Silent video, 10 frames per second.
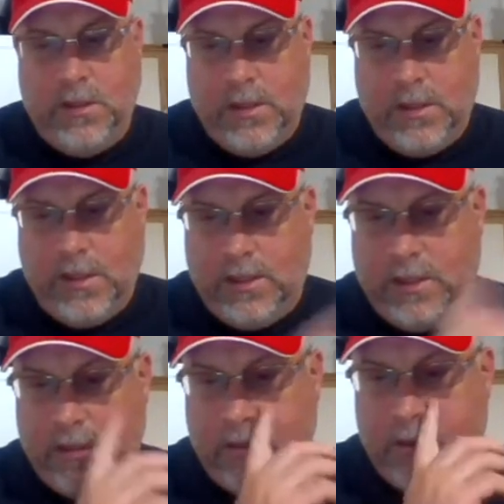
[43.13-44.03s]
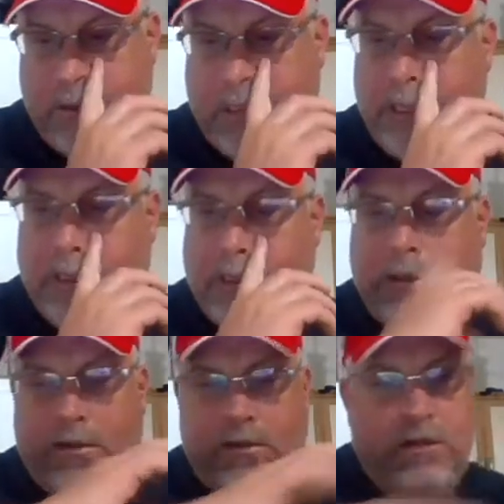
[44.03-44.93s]
Hey, Nazoo, how you doing?
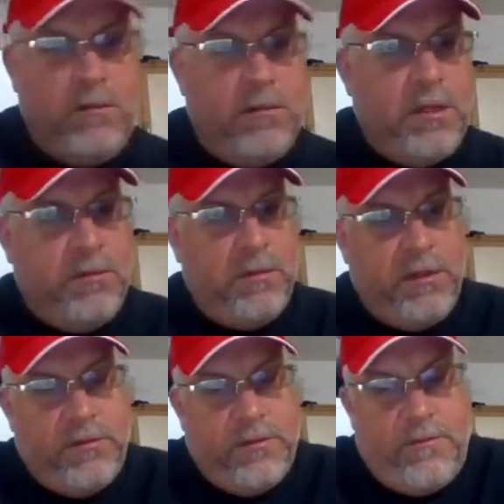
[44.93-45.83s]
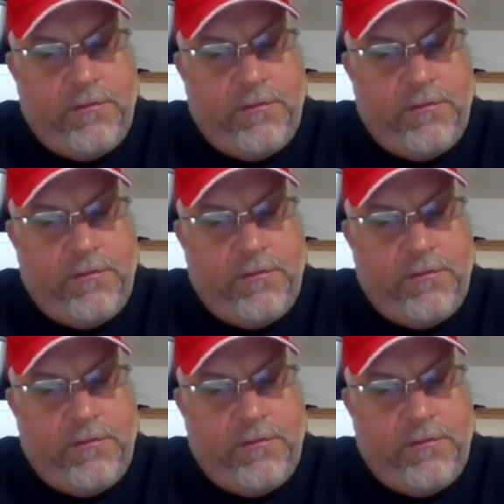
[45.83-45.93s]
Just give me a minute, please.